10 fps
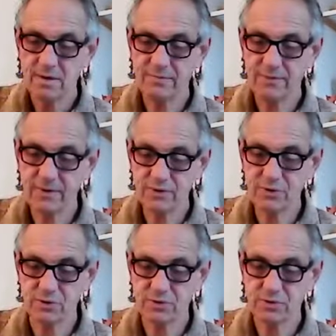
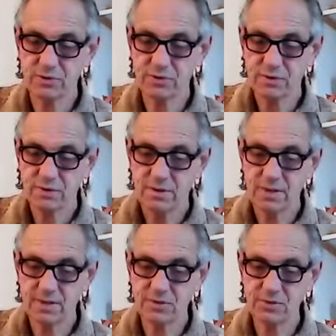functions
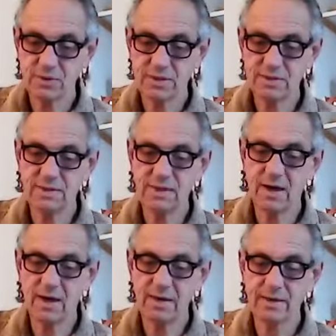as soon as the
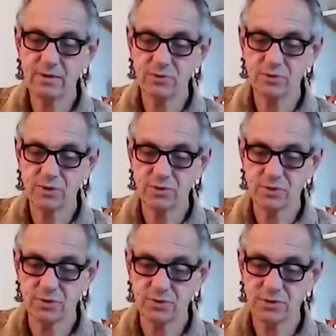I
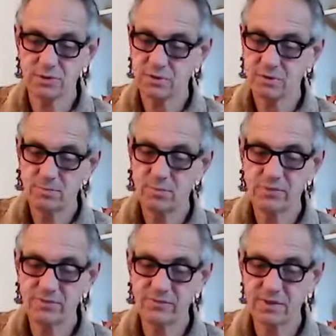consciousness
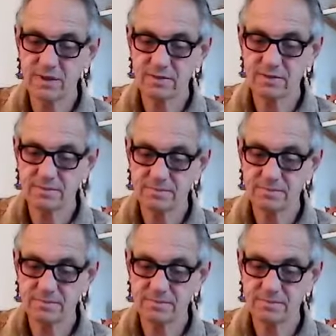moves not.